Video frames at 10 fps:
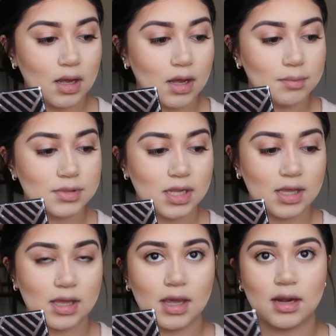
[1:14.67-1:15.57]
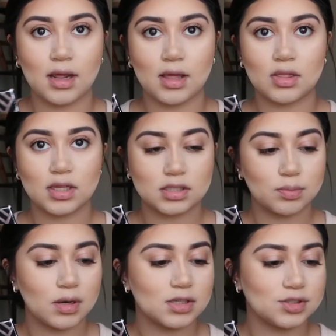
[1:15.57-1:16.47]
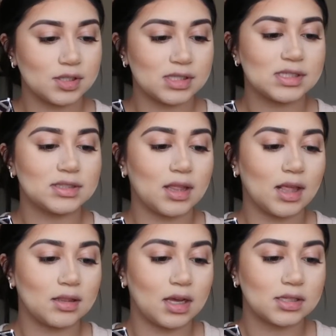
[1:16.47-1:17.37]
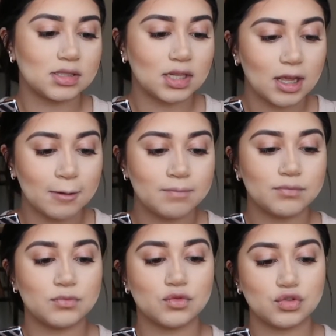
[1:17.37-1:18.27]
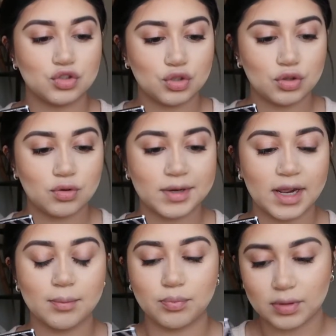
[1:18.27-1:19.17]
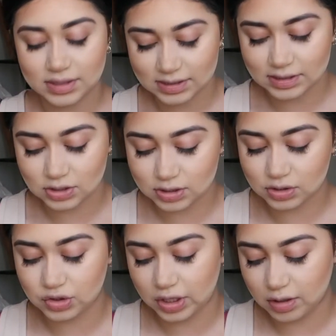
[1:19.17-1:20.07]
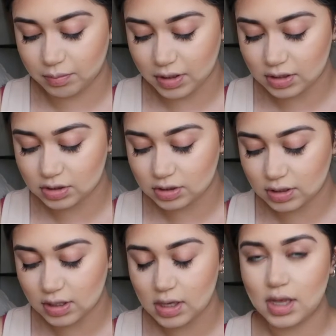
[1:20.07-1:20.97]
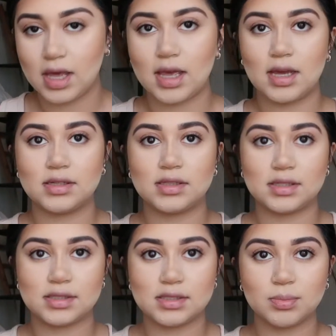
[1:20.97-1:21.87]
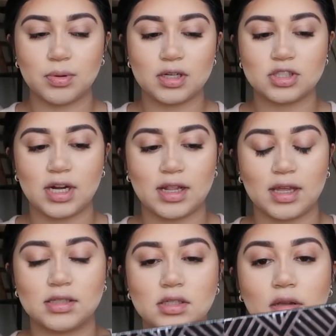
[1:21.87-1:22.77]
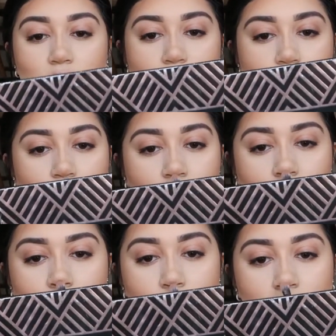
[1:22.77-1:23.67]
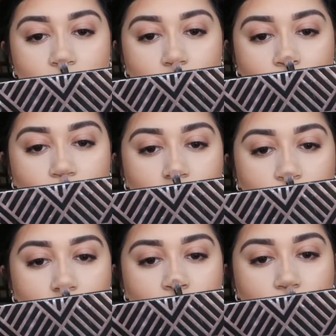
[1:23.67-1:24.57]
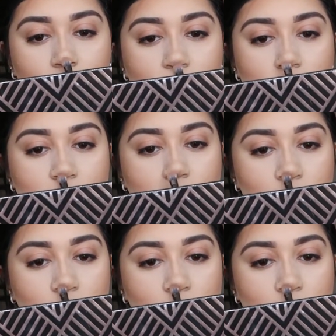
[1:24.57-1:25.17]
I'm taking this brush. This is the Luxie 239 Precision Shader brush, and this is a brush that I like to use for my nose.